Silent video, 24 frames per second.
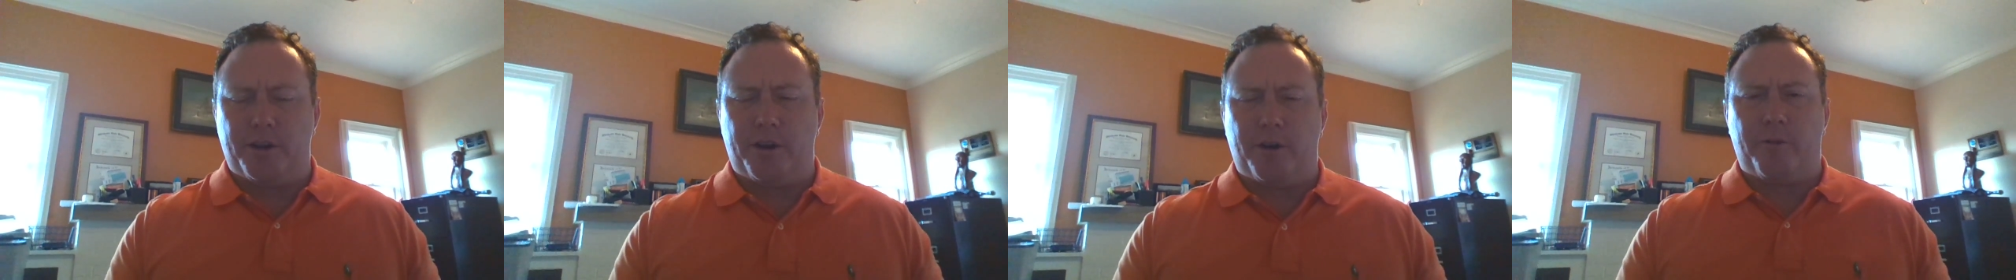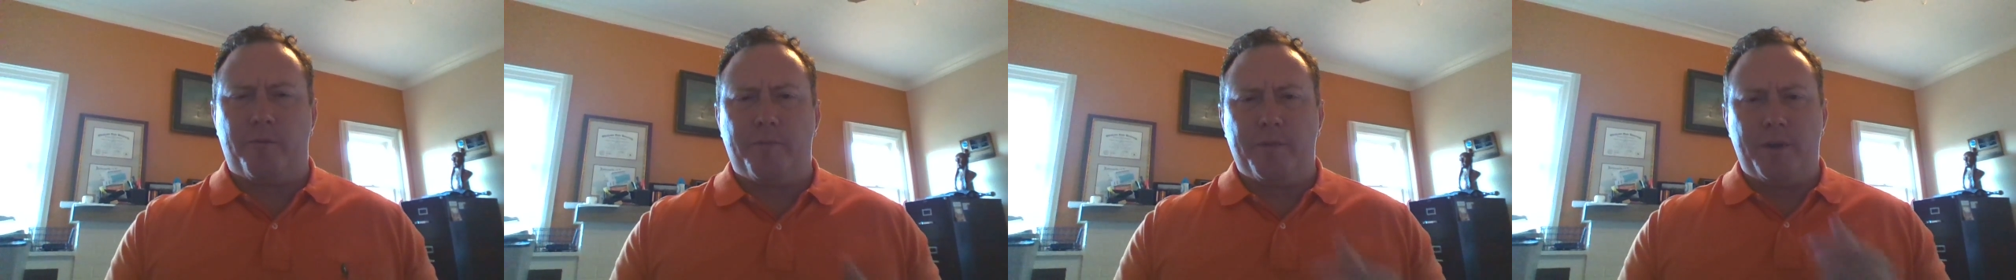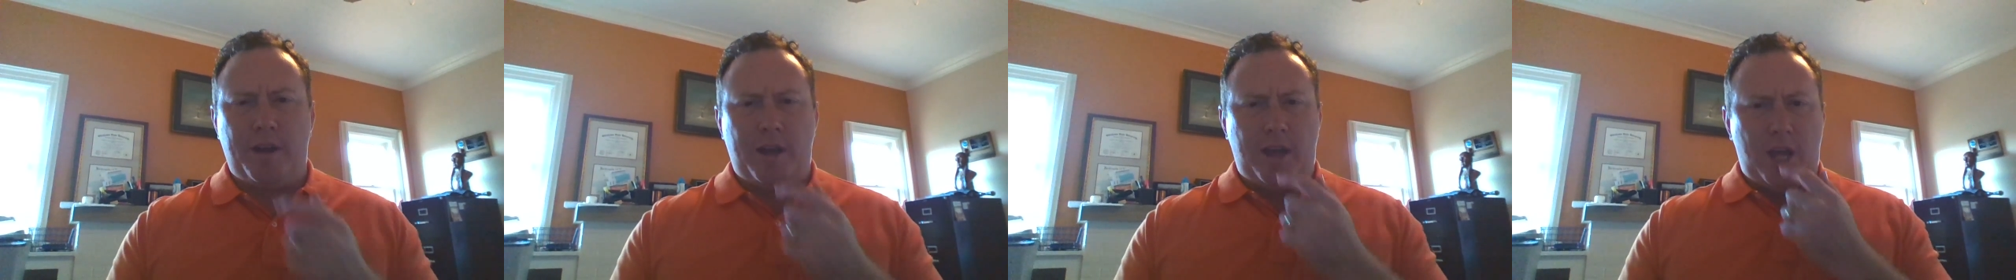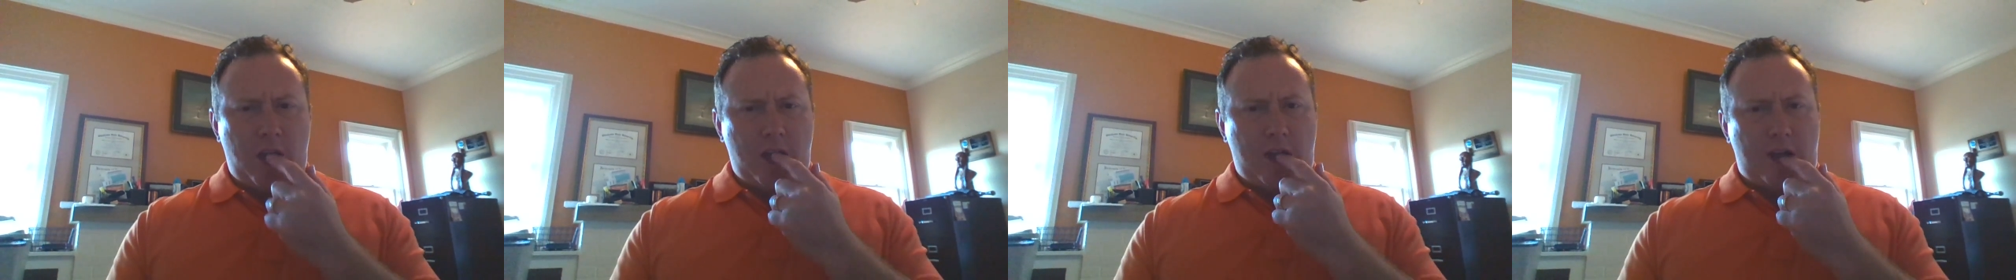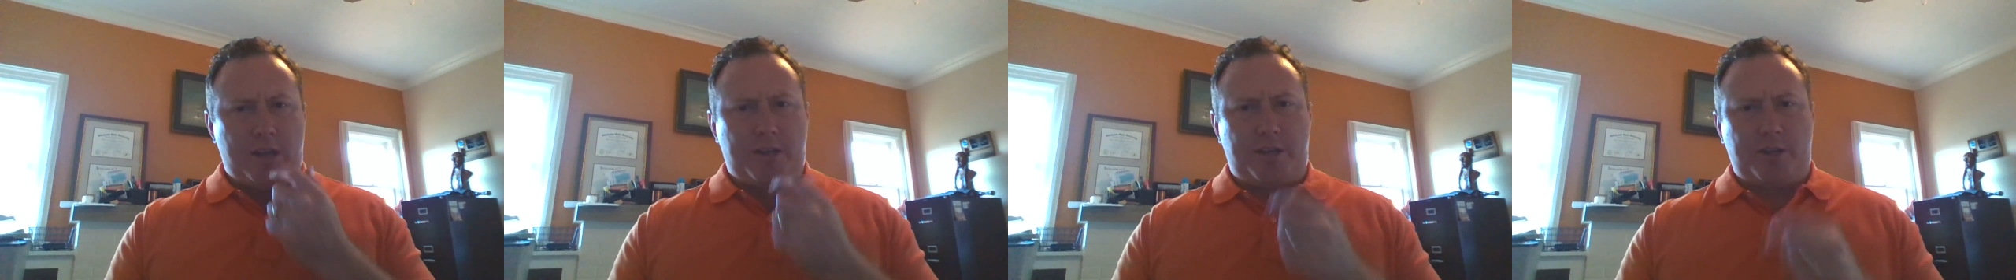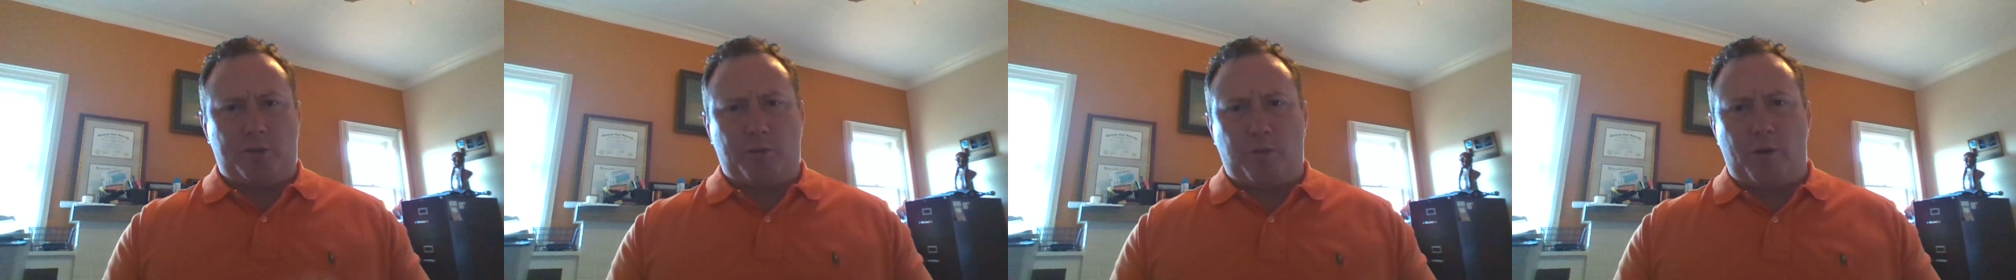So
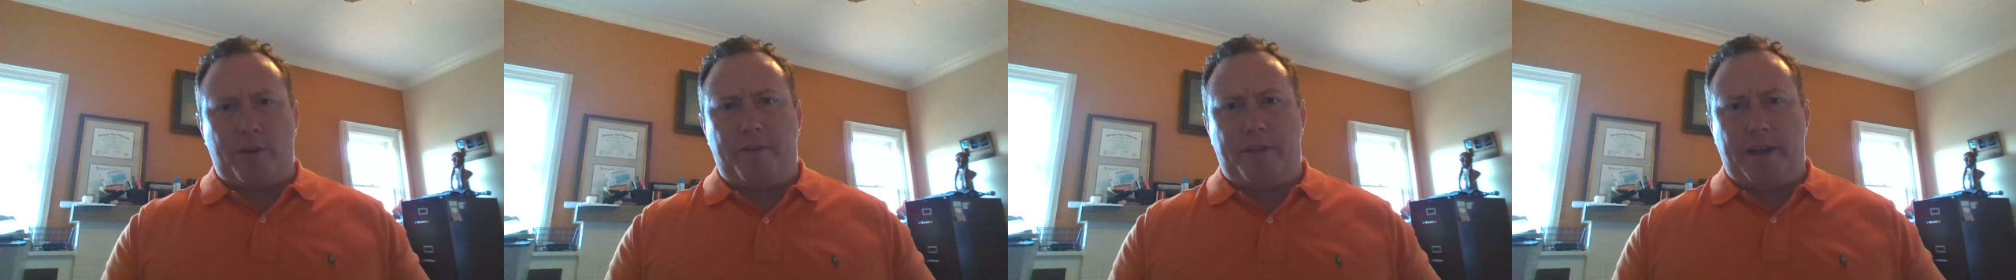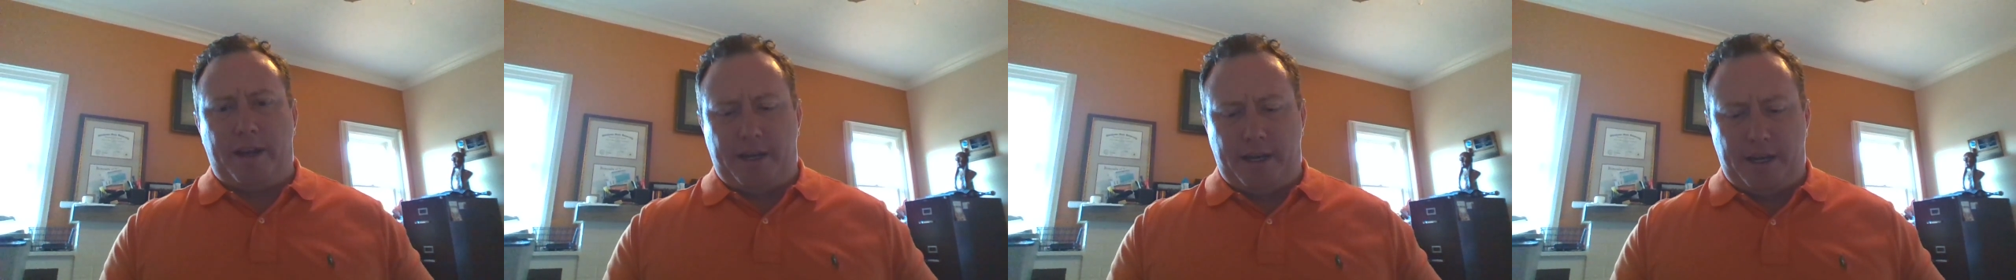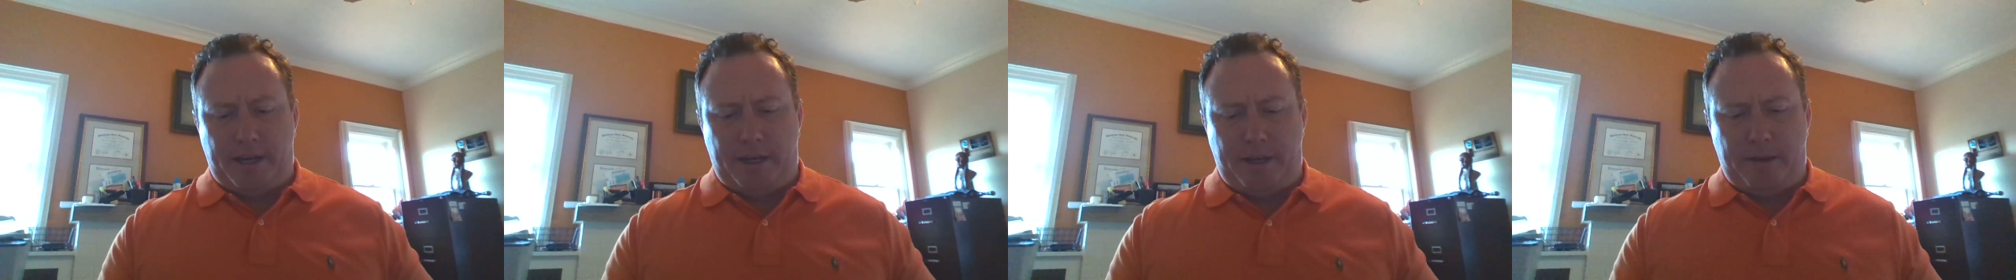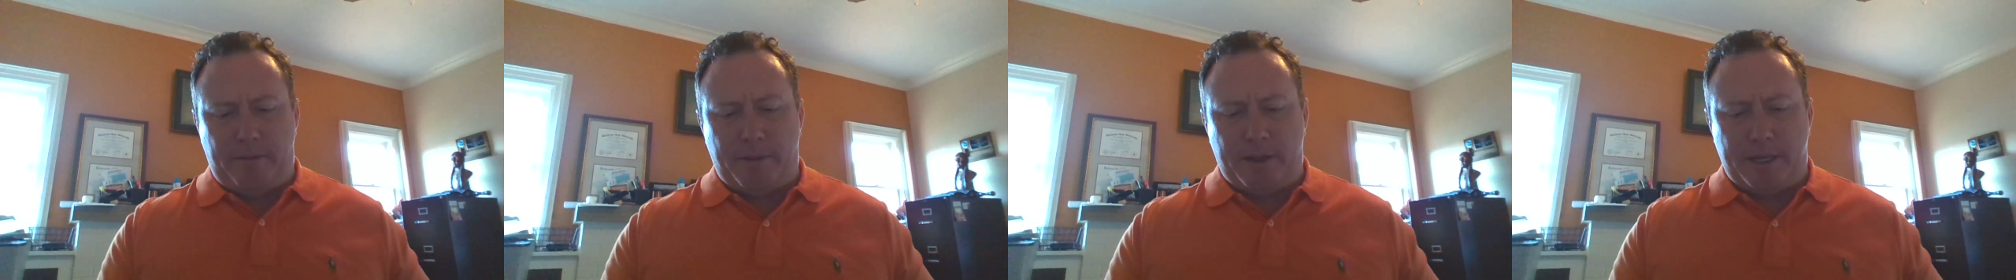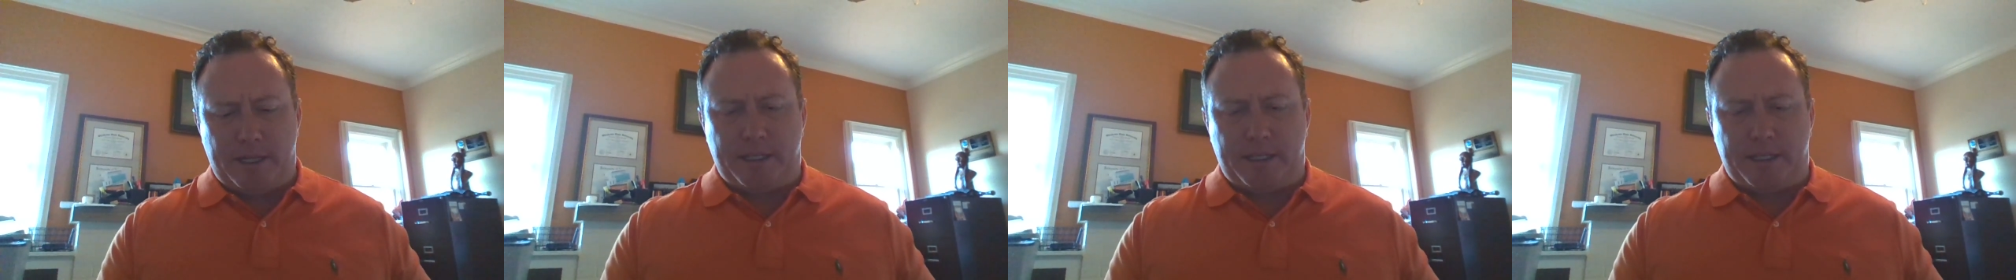that's just one thing